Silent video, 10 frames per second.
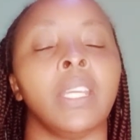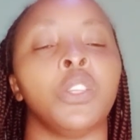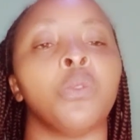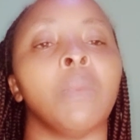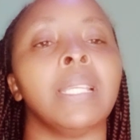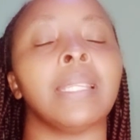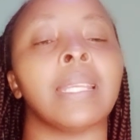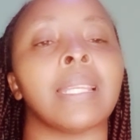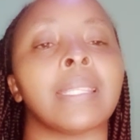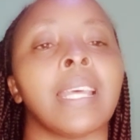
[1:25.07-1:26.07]
You must
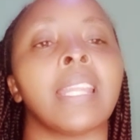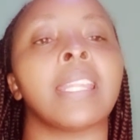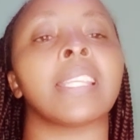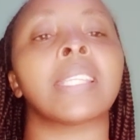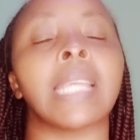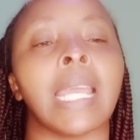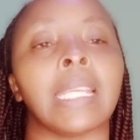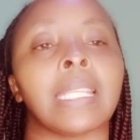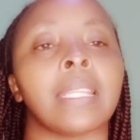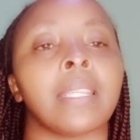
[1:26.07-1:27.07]
understand the
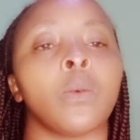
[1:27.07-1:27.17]
site